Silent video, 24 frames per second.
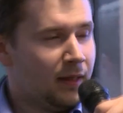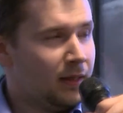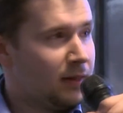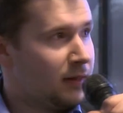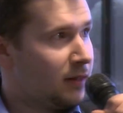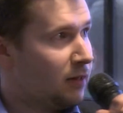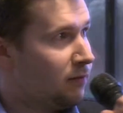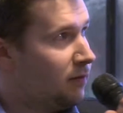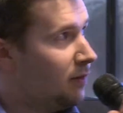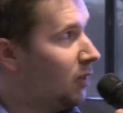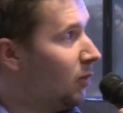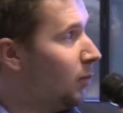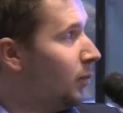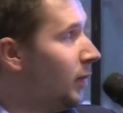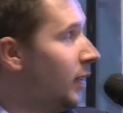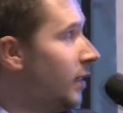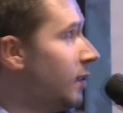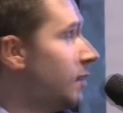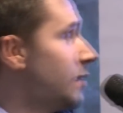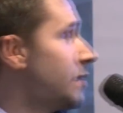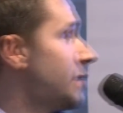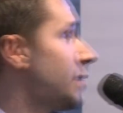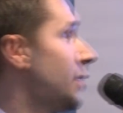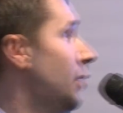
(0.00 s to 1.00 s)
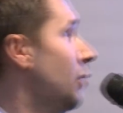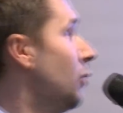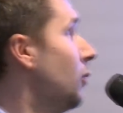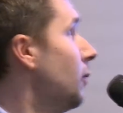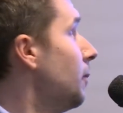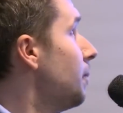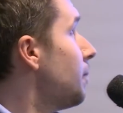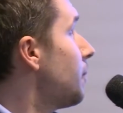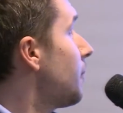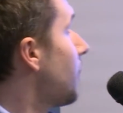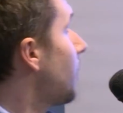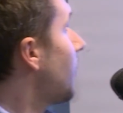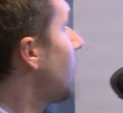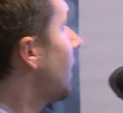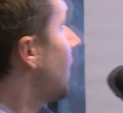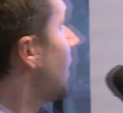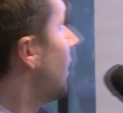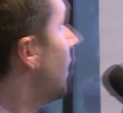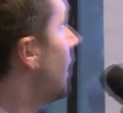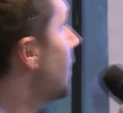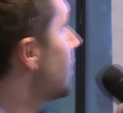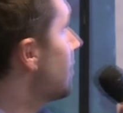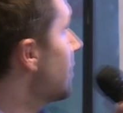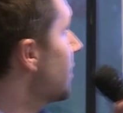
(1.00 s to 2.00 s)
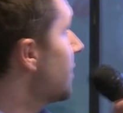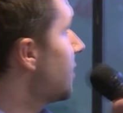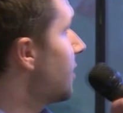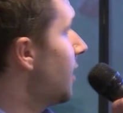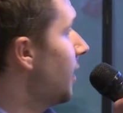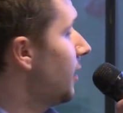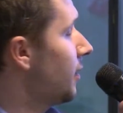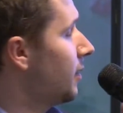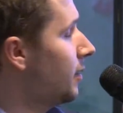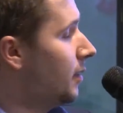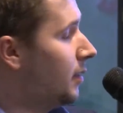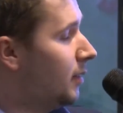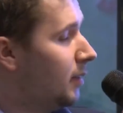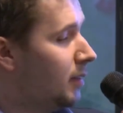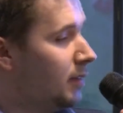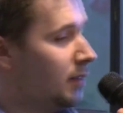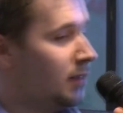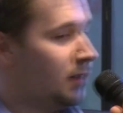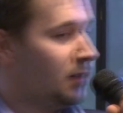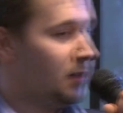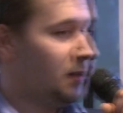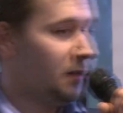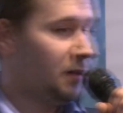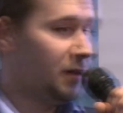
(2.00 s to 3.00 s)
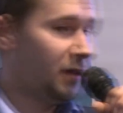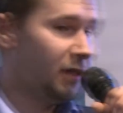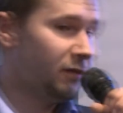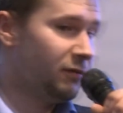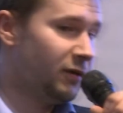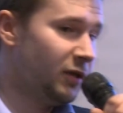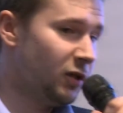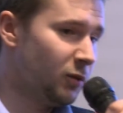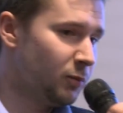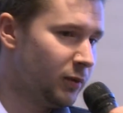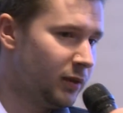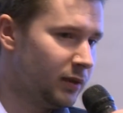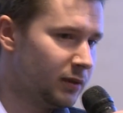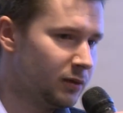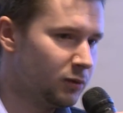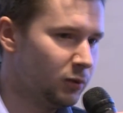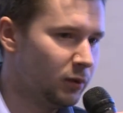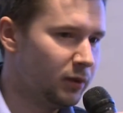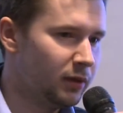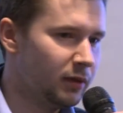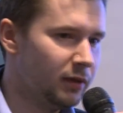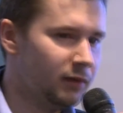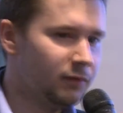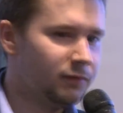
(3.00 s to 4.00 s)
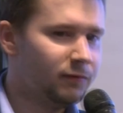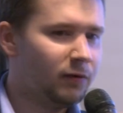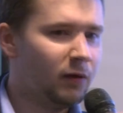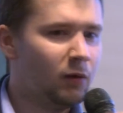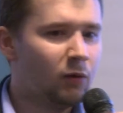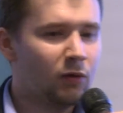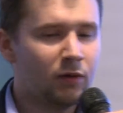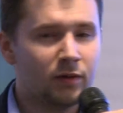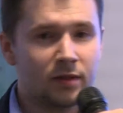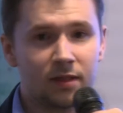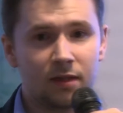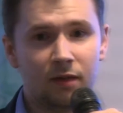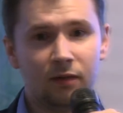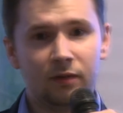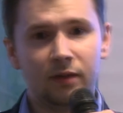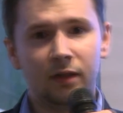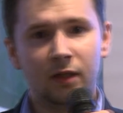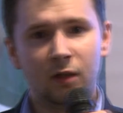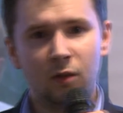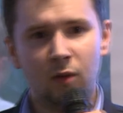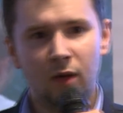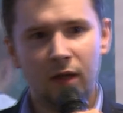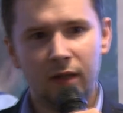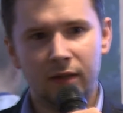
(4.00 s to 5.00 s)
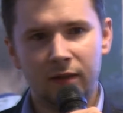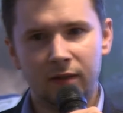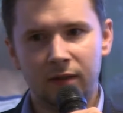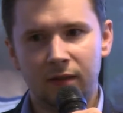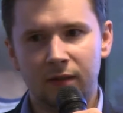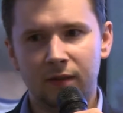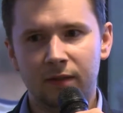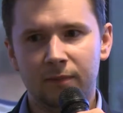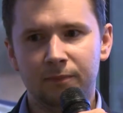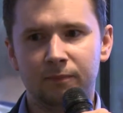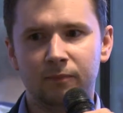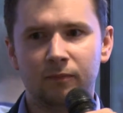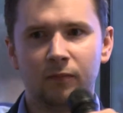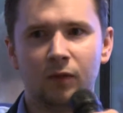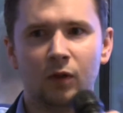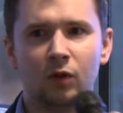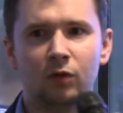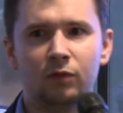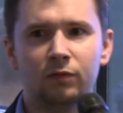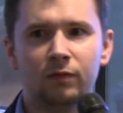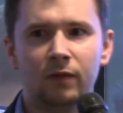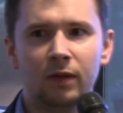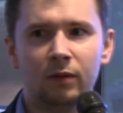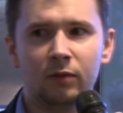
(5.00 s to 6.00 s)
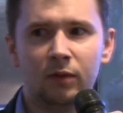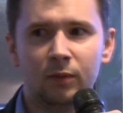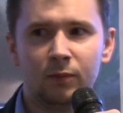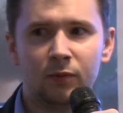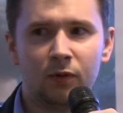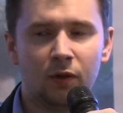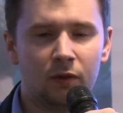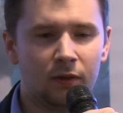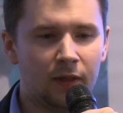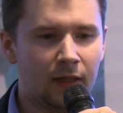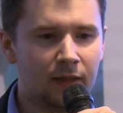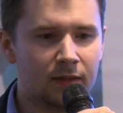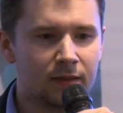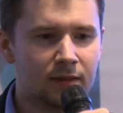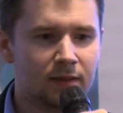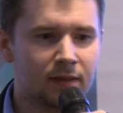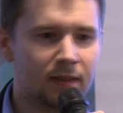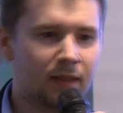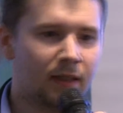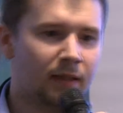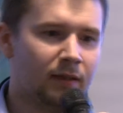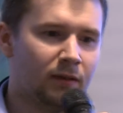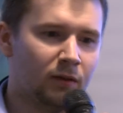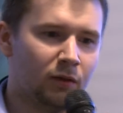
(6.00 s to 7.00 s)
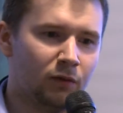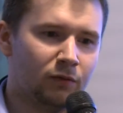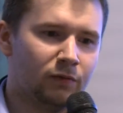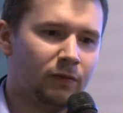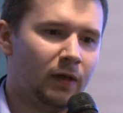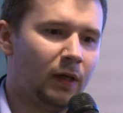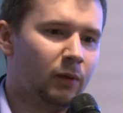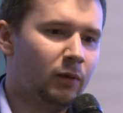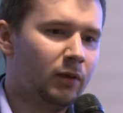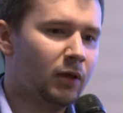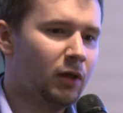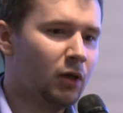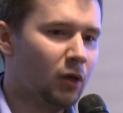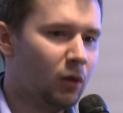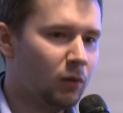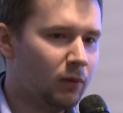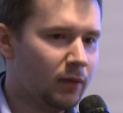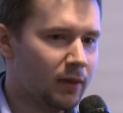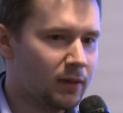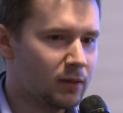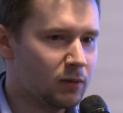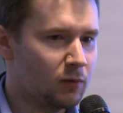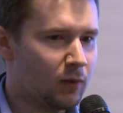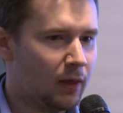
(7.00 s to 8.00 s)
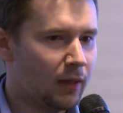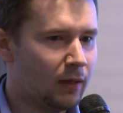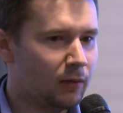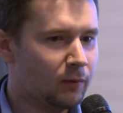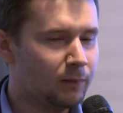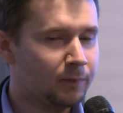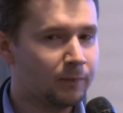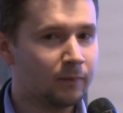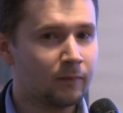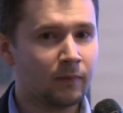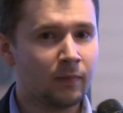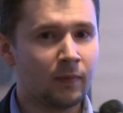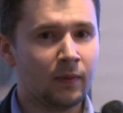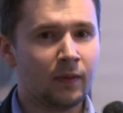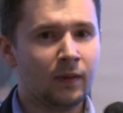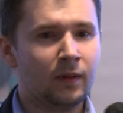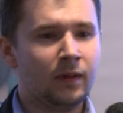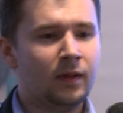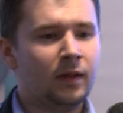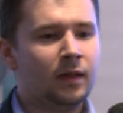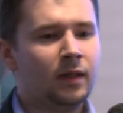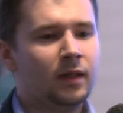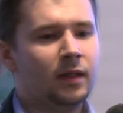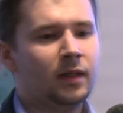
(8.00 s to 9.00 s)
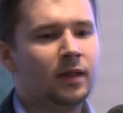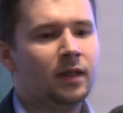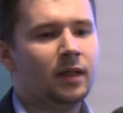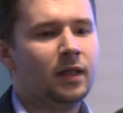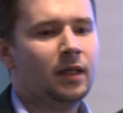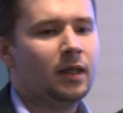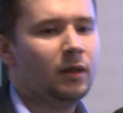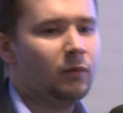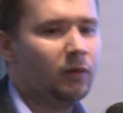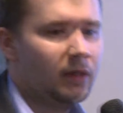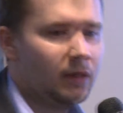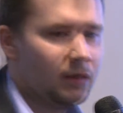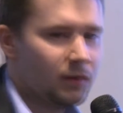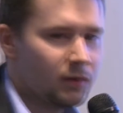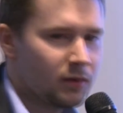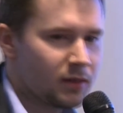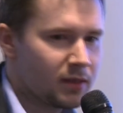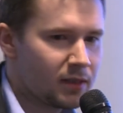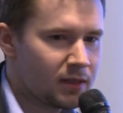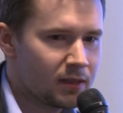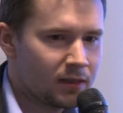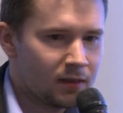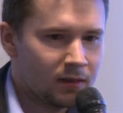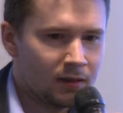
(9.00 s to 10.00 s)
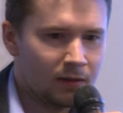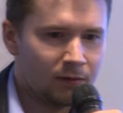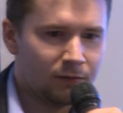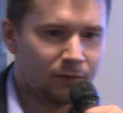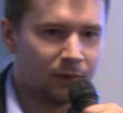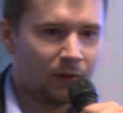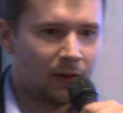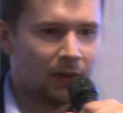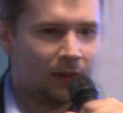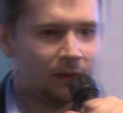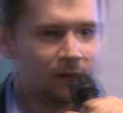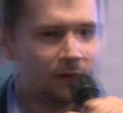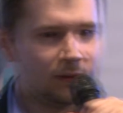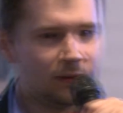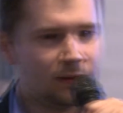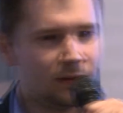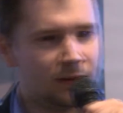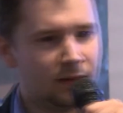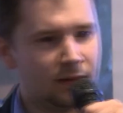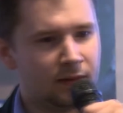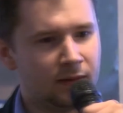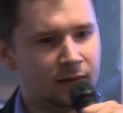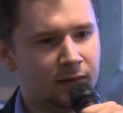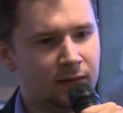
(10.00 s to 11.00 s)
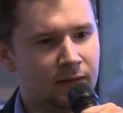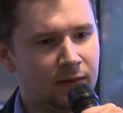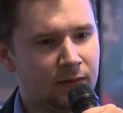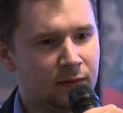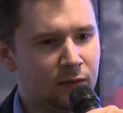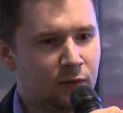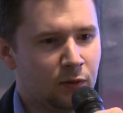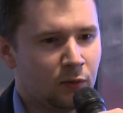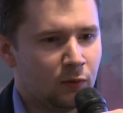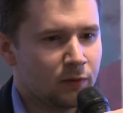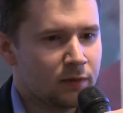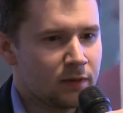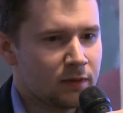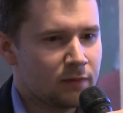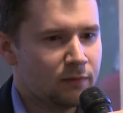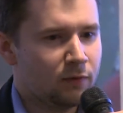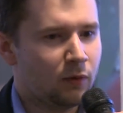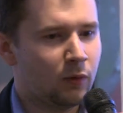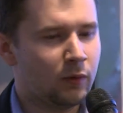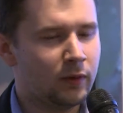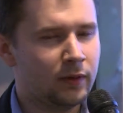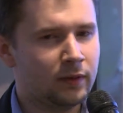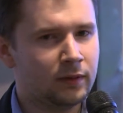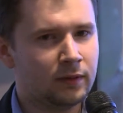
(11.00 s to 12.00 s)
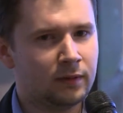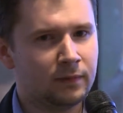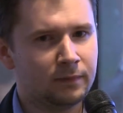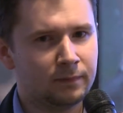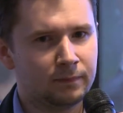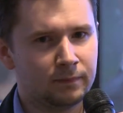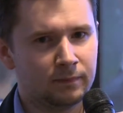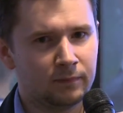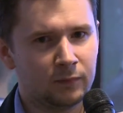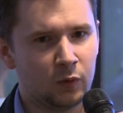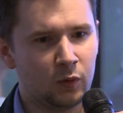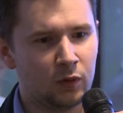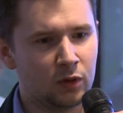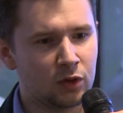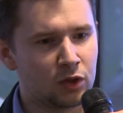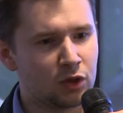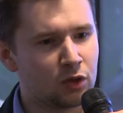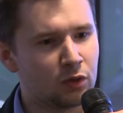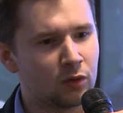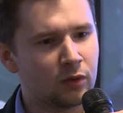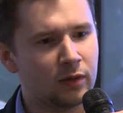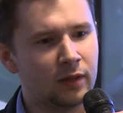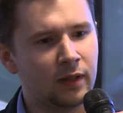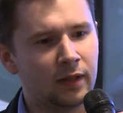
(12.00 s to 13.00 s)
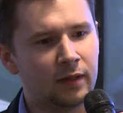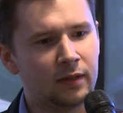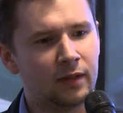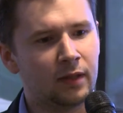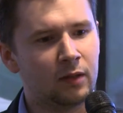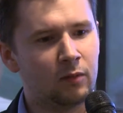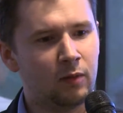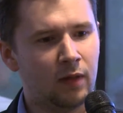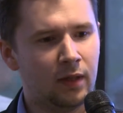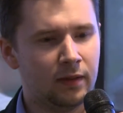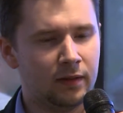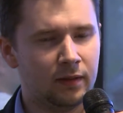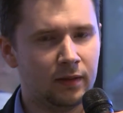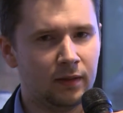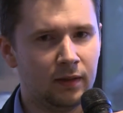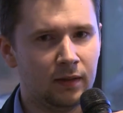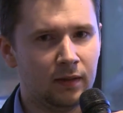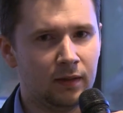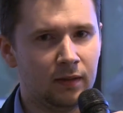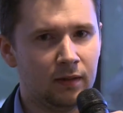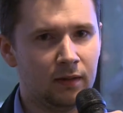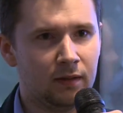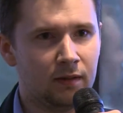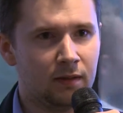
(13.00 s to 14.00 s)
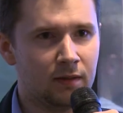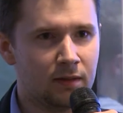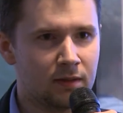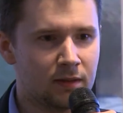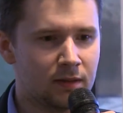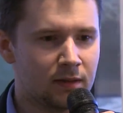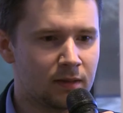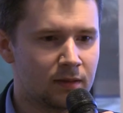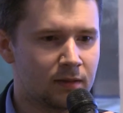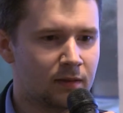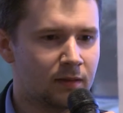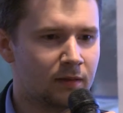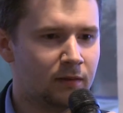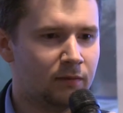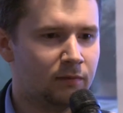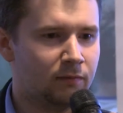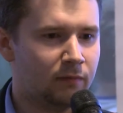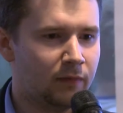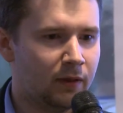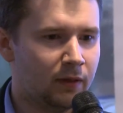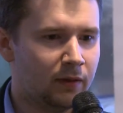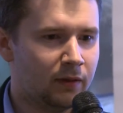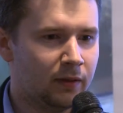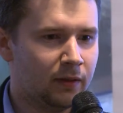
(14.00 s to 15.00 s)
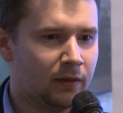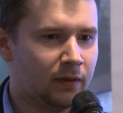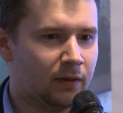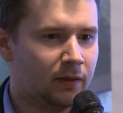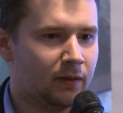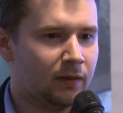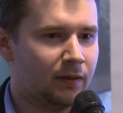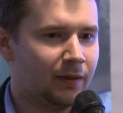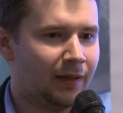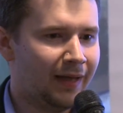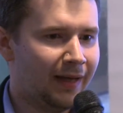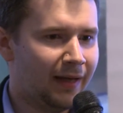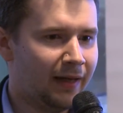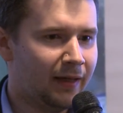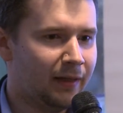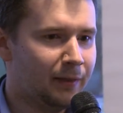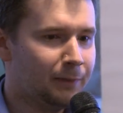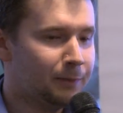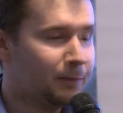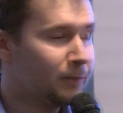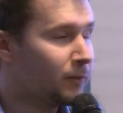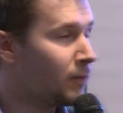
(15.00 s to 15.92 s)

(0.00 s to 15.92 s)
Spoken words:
Development. So, as I said, in the development we really focus on the quality of our products and of our code as well. We use different tools for it to ensure that the quality is very high.